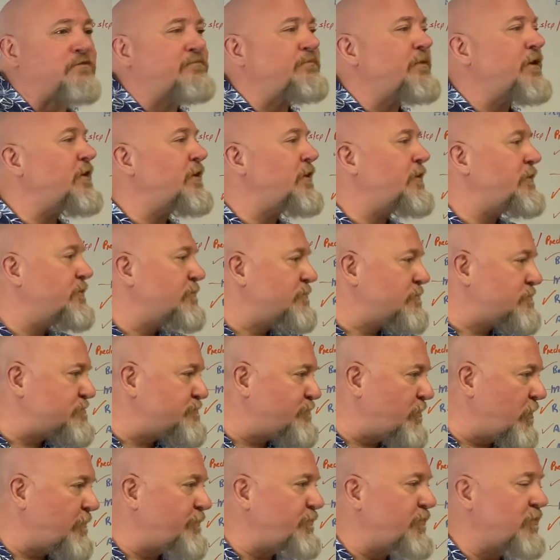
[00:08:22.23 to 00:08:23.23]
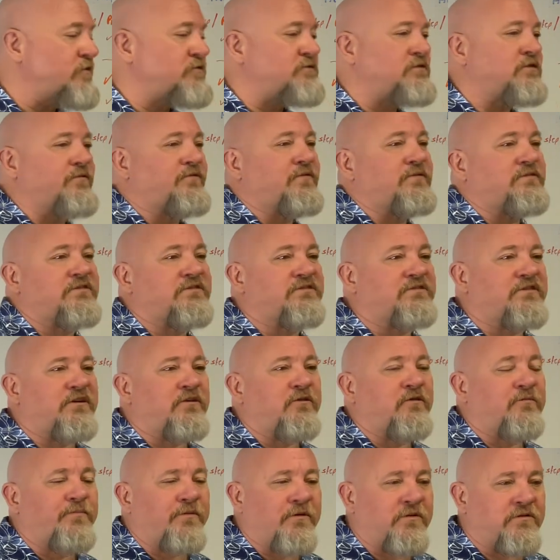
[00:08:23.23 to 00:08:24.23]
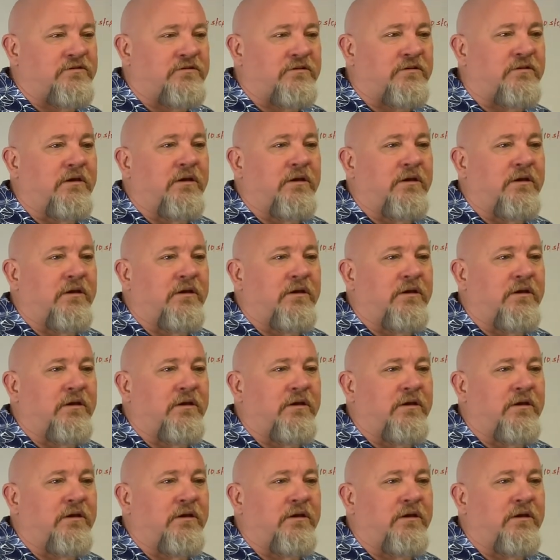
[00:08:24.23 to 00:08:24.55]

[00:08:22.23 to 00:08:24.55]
Mary, you're a smart person if it's a single person.